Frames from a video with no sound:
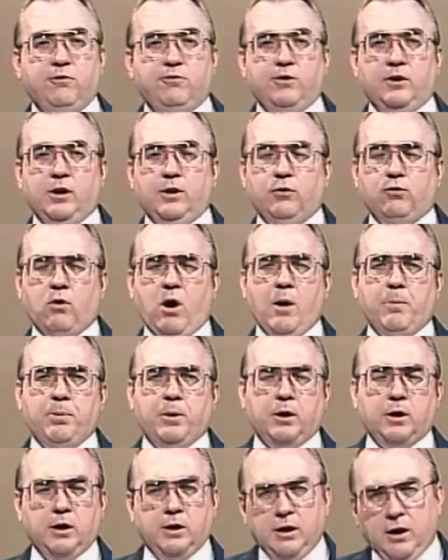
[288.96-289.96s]

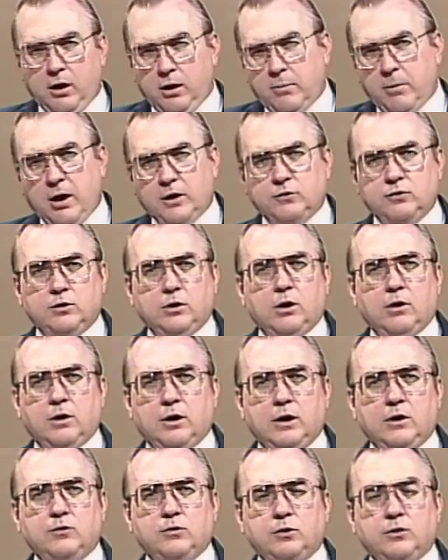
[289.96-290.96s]
philanthropic and
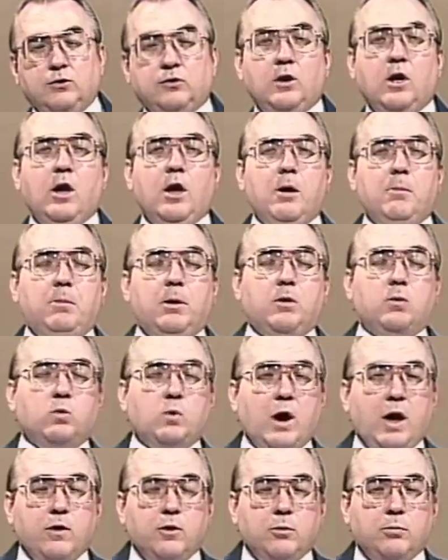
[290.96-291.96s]
eleemosynary interest, but
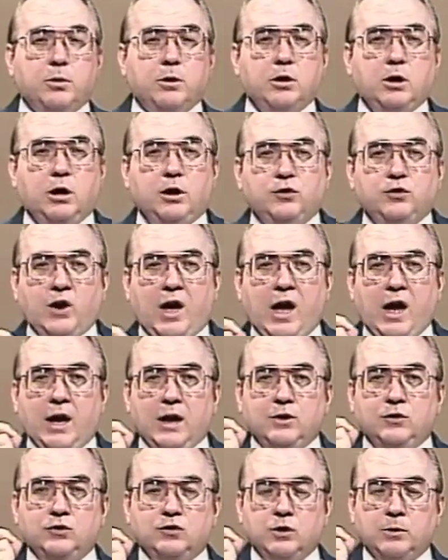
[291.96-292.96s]
rather because
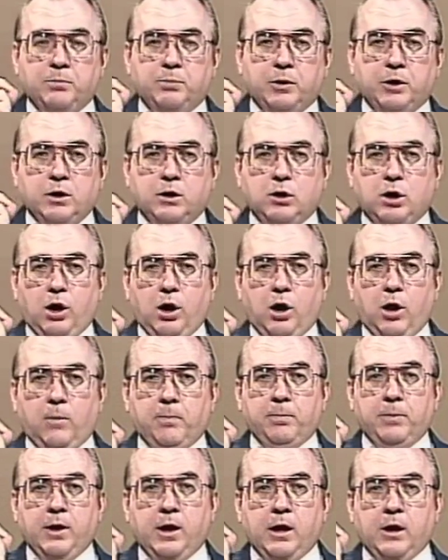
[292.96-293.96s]
I simply
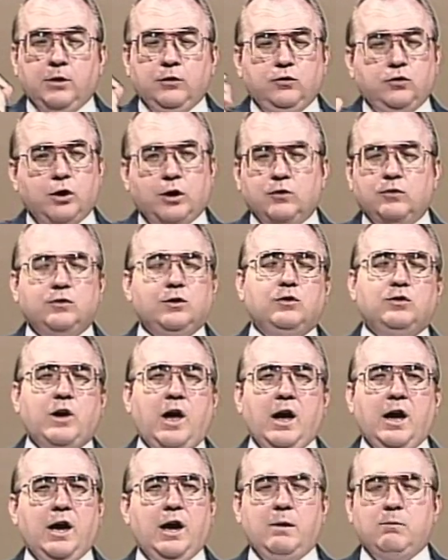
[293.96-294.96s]
come just as
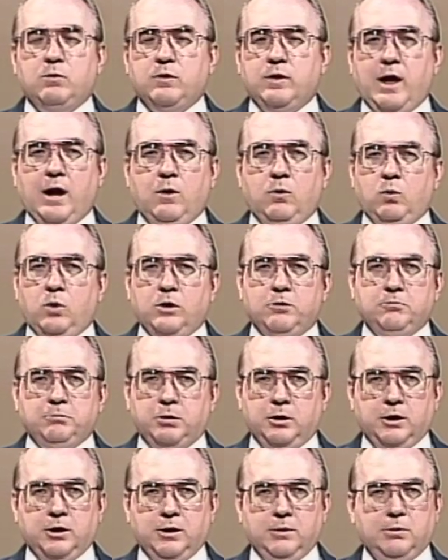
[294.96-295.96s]
I am without one
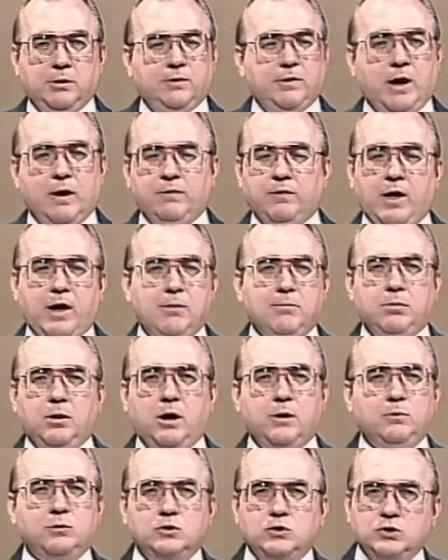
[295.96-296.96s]
plea, but that thy
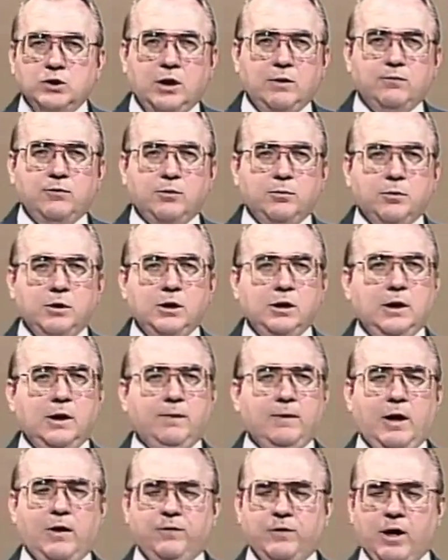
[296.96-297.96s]
blood was shed for me
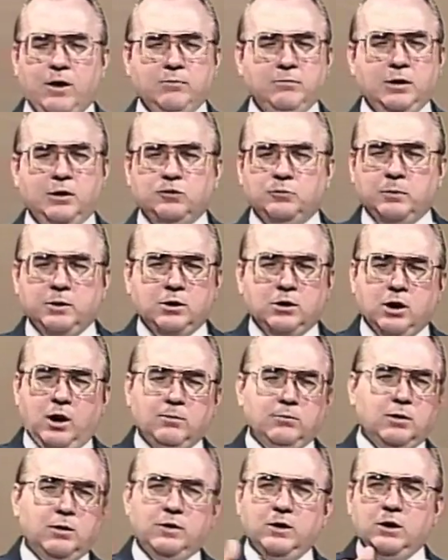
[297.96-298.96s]
and that thou bidst me
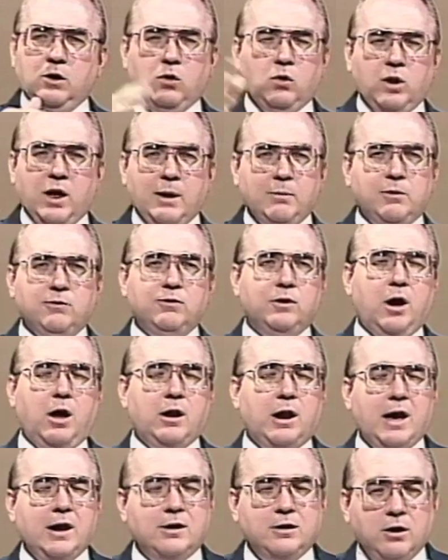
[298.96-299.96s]
come to thee, O Lamb of
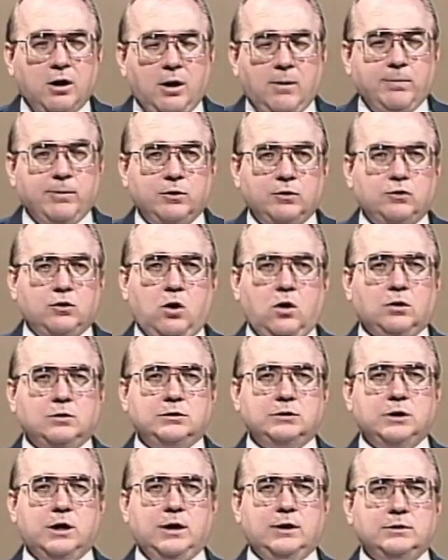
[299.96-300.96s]
God, I come, the
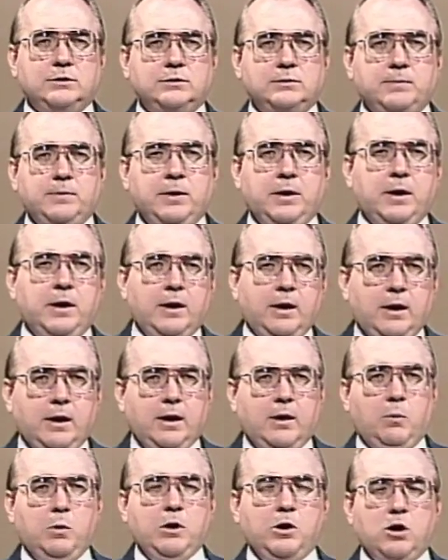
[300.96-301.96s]
song says.
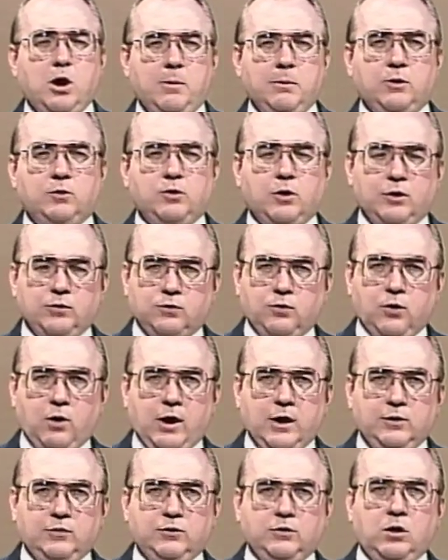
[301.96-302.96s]
We come and trust
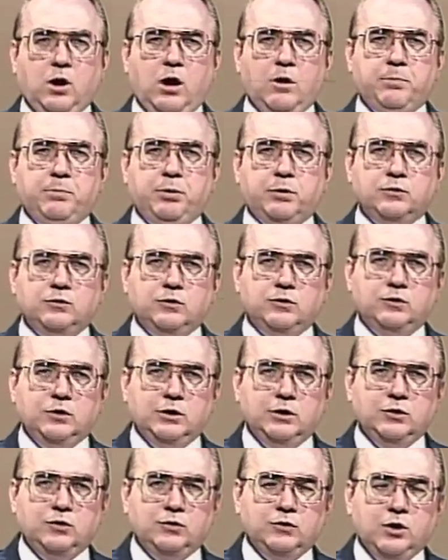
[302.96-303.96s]
Christ. God puts us
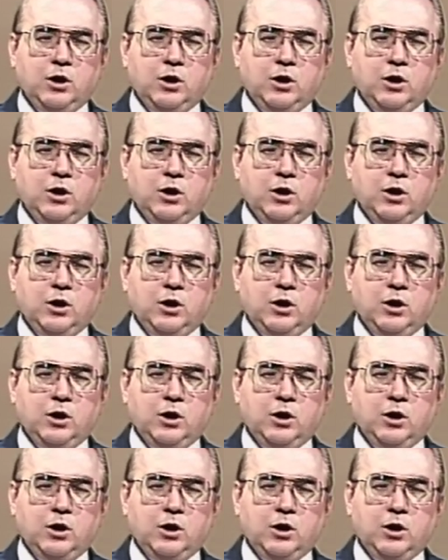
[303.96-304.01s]
in His